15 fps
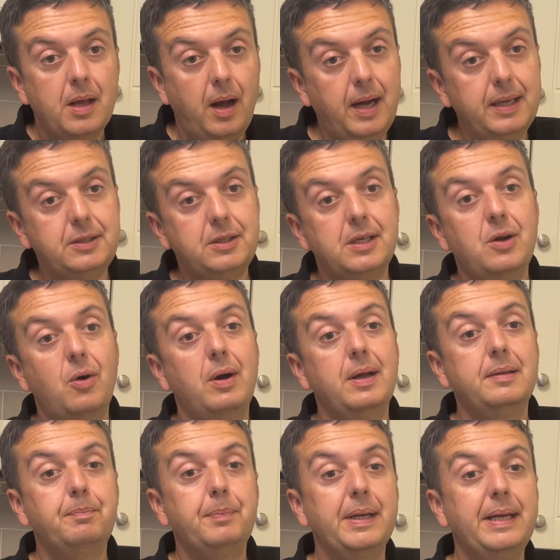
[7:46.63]

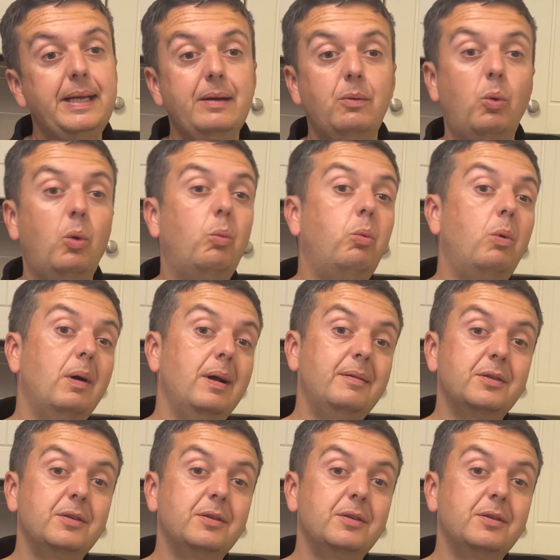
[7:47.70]
89p or whatever,